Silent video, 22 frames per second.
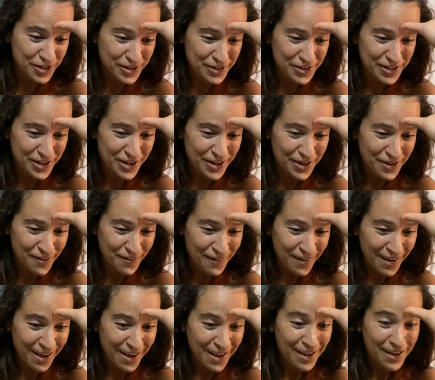you
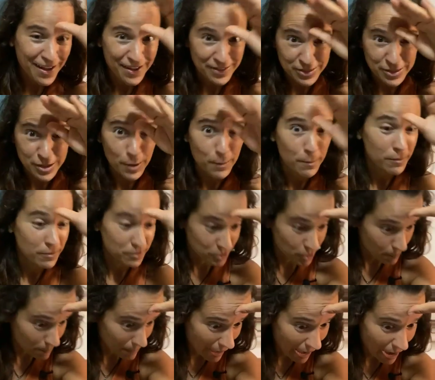know, the,
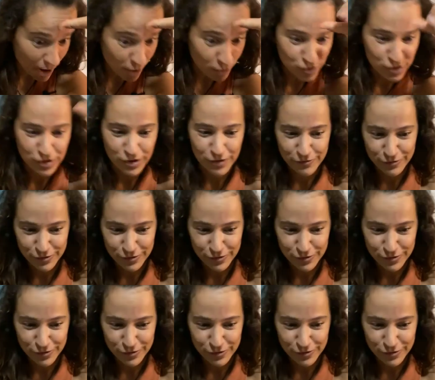the power